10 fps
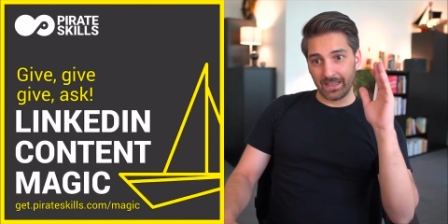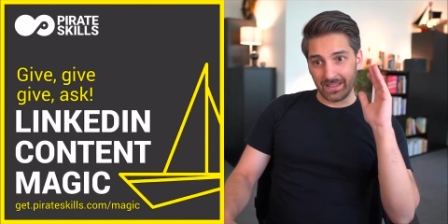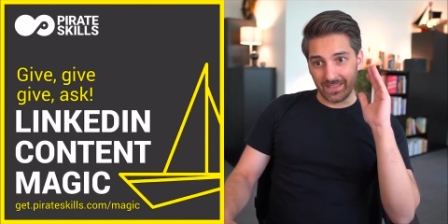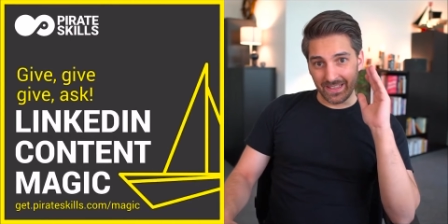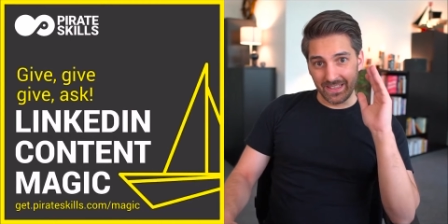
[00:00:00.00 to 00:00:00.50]

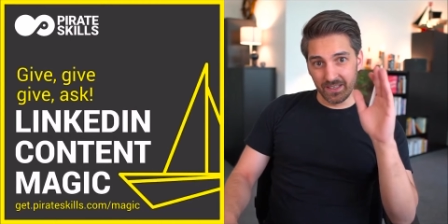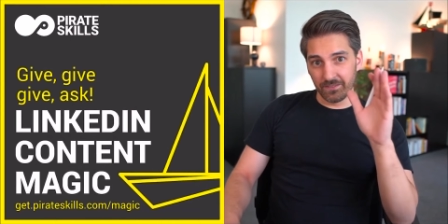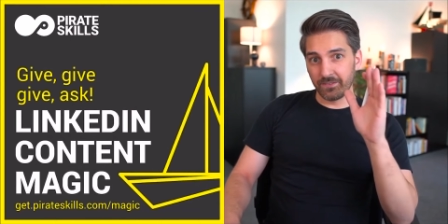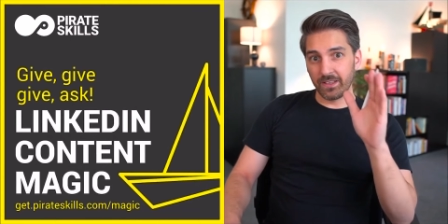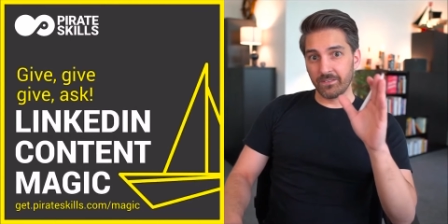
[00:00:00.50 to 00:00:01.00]
The give,
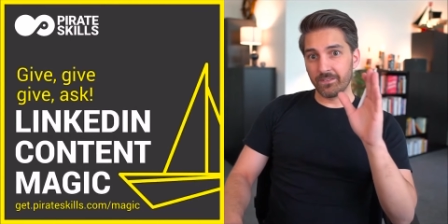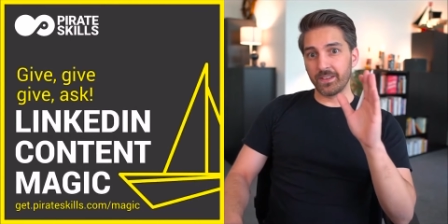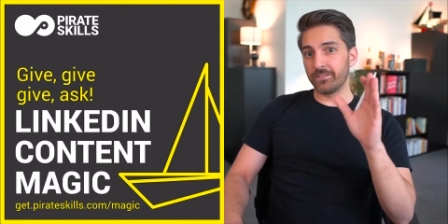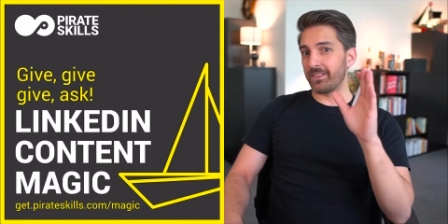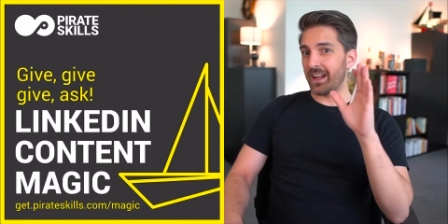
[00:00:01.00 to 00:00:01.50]
give,
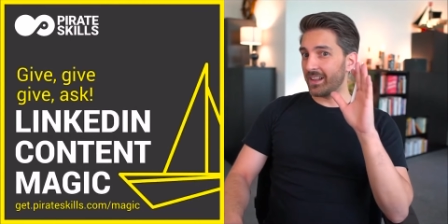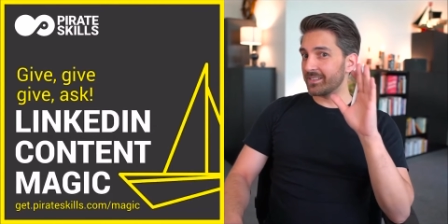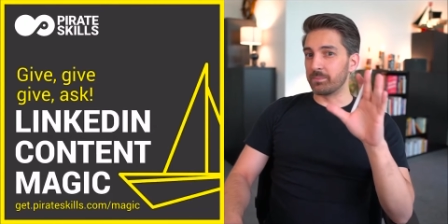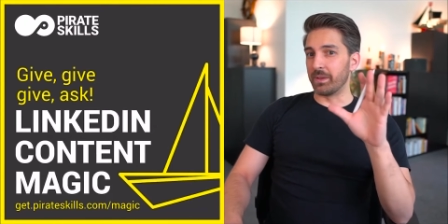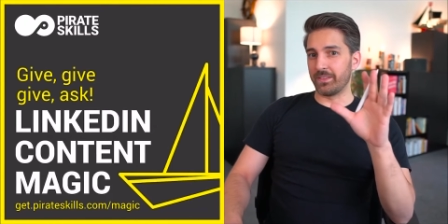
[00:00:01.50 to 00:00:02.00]
give,
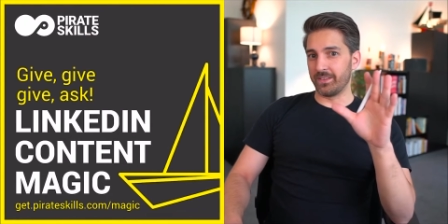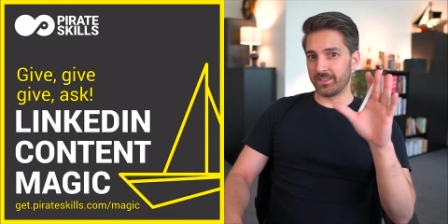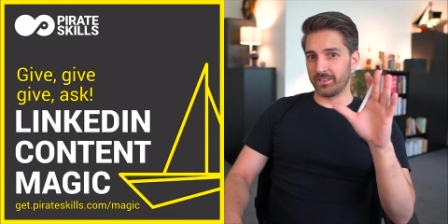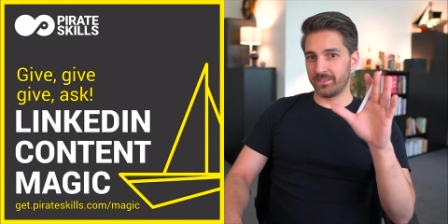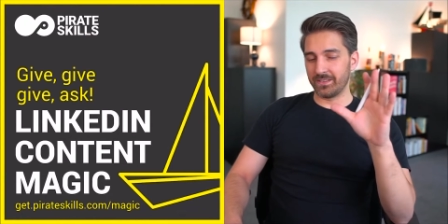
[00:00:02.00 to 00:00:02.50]
ask method
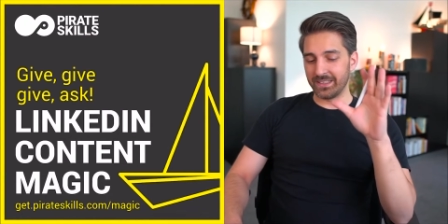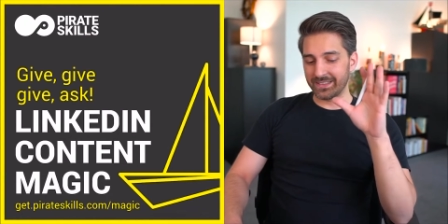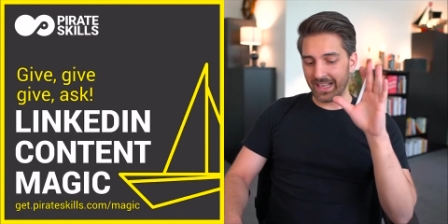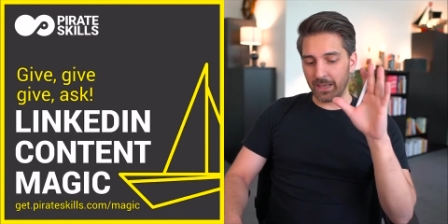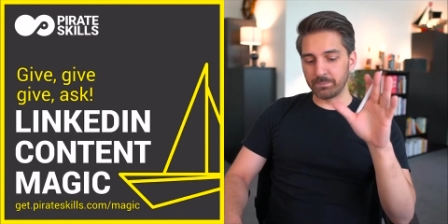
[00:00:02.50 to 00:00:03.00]
is
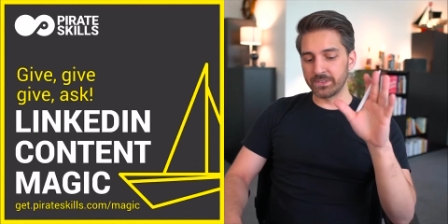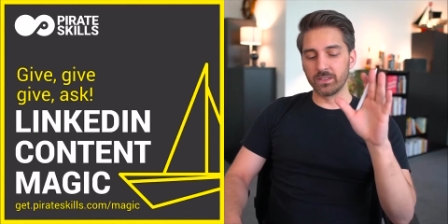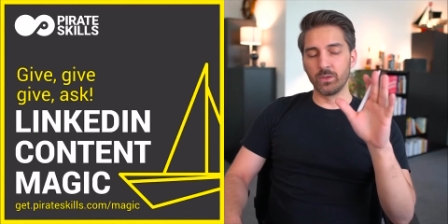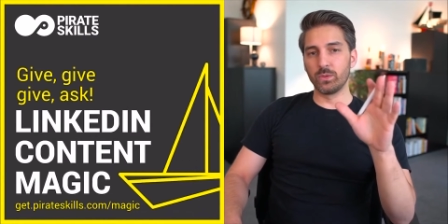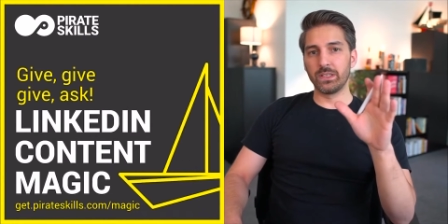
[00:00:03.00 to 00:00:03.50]

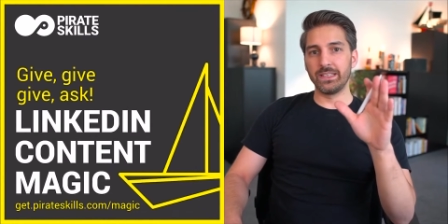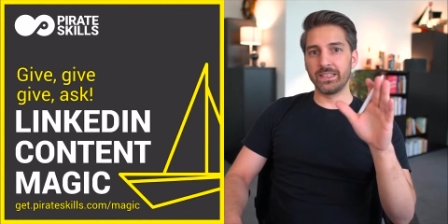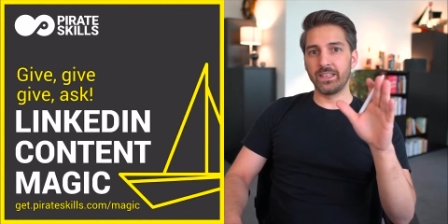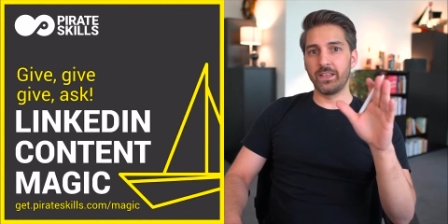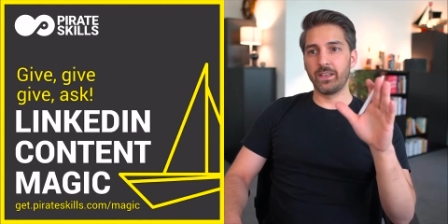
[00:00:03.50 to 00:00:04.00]
absolutely
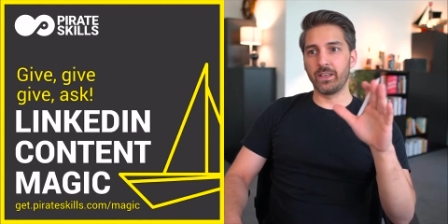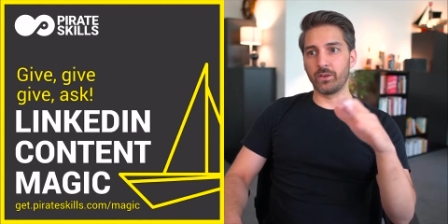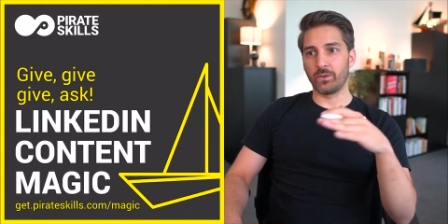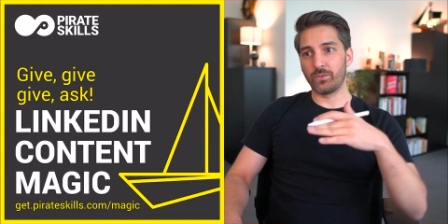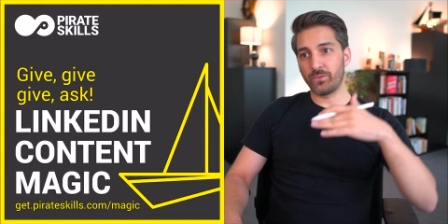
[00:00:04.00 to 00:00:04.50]
key here.